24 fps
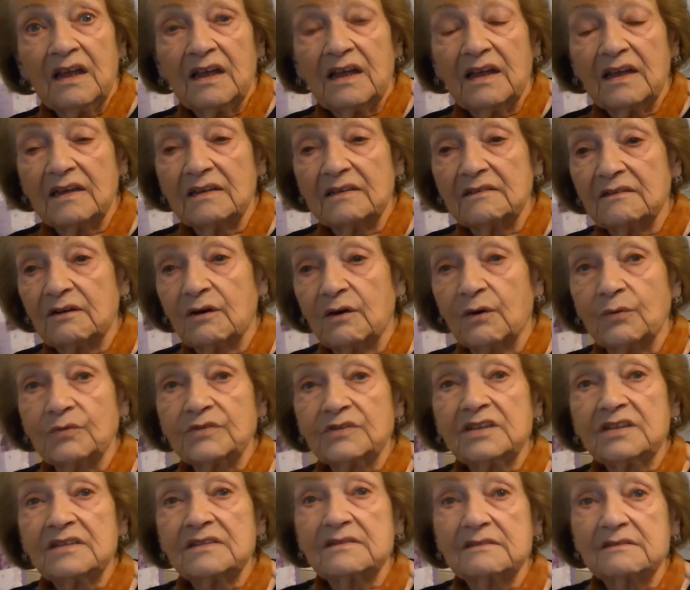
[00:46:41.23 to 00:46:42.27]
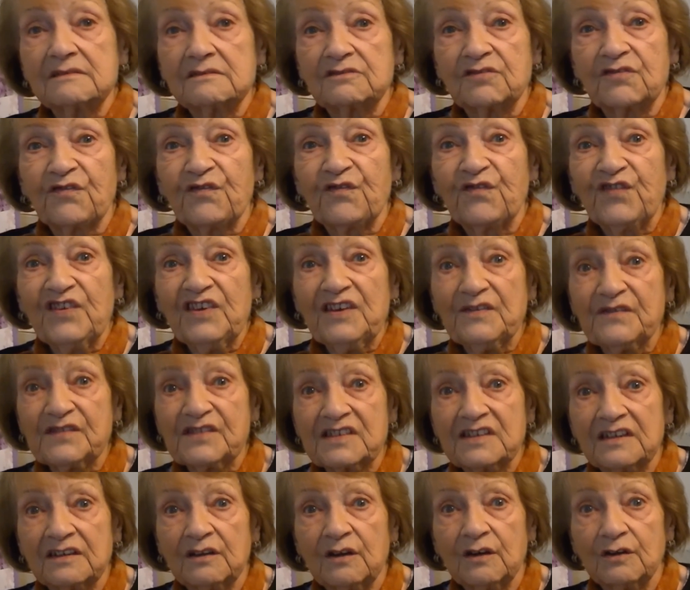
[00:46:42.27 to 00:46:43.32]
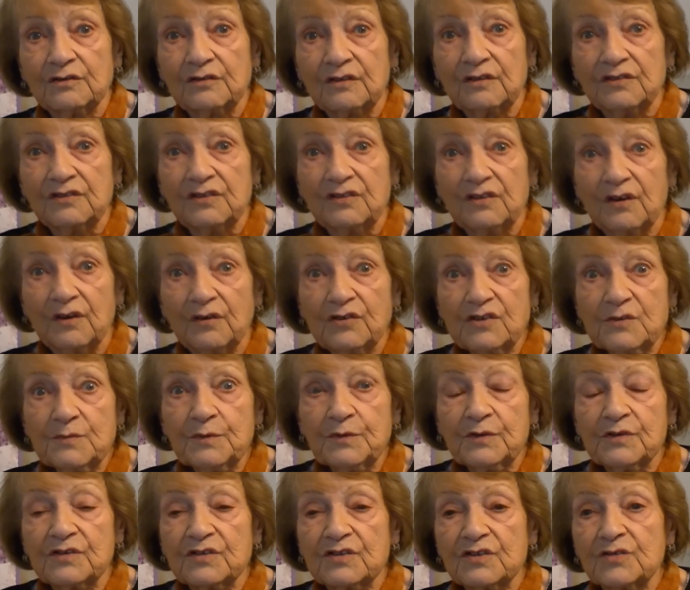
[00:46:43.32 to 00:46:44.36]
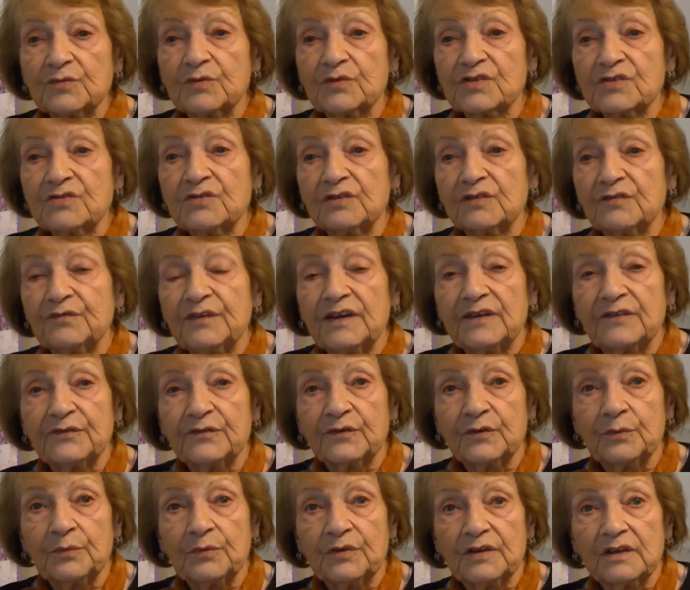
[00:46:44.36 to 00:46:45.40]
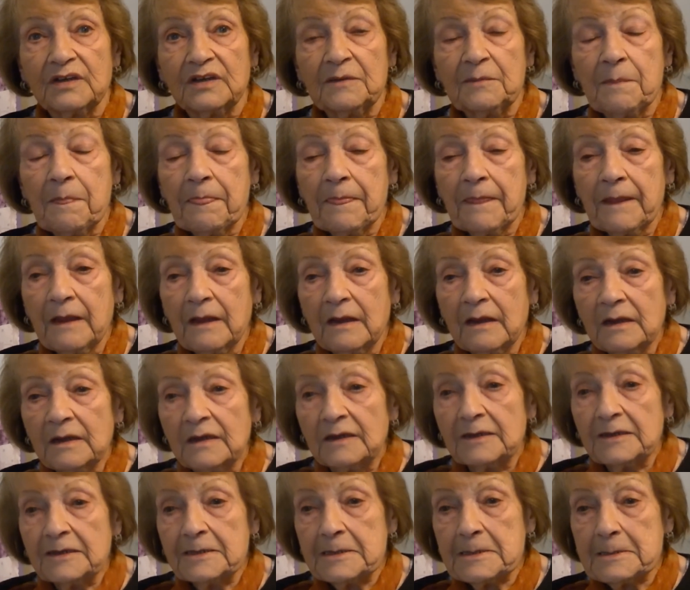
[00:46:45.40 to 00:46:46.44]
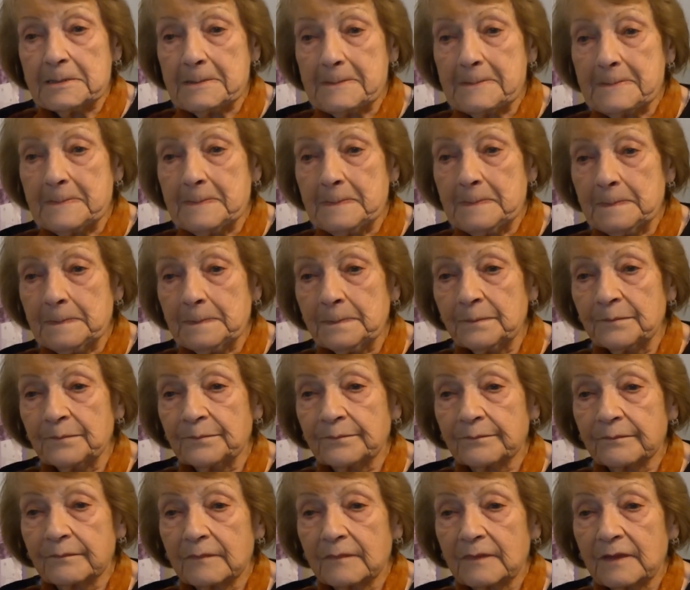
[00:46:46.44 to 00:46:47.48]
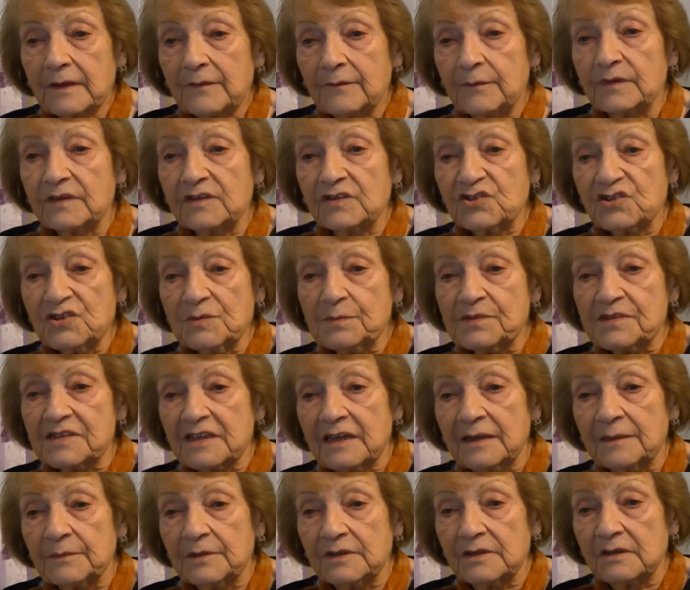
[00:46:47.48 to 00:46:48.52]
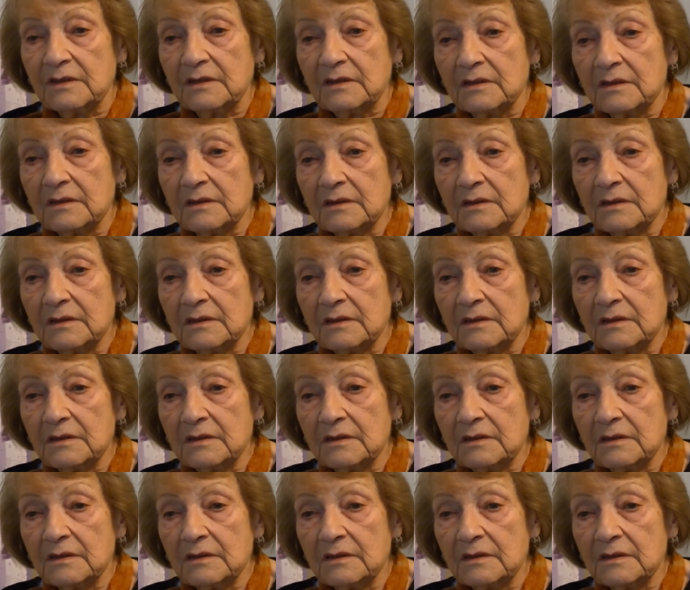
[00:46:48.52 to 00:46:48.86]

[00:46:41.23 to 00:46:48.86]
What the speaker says: and old thieves, and God only knows, because it was not far from the where the ships come in.